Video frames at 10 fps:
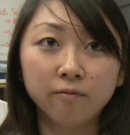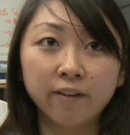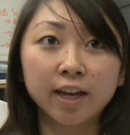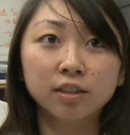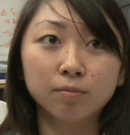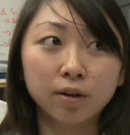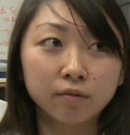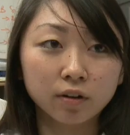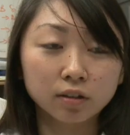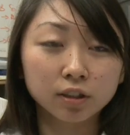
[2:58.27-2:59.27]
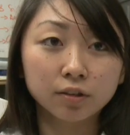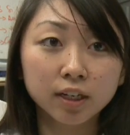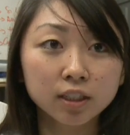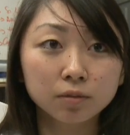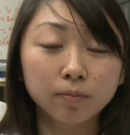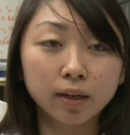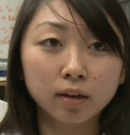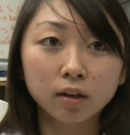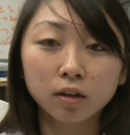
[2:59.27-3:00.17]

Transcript: vast amount of knowledge there is, but